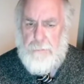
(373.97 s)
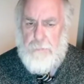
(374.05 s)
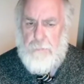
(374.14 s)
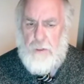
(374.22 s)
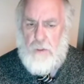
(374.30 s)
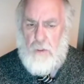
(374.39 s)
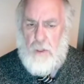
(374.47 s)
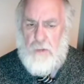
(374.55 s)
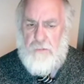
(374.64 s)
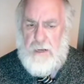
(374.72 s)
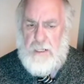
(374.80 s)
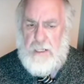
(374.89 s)
We do not
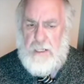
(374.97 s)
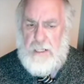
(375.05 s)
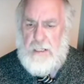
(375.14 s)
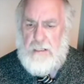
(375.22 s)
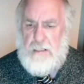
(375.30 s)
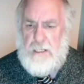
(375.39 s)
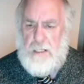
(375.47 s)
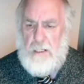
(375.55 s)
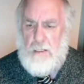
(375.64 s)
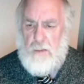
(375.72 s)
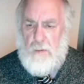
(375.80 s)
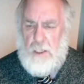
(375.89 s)
find it easy to